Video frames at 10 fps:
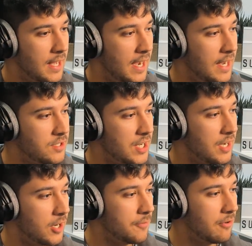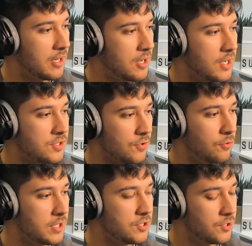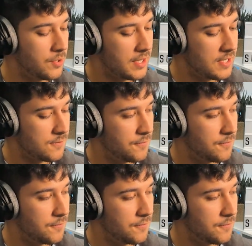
And yeah, hopefully you guys all enjoying these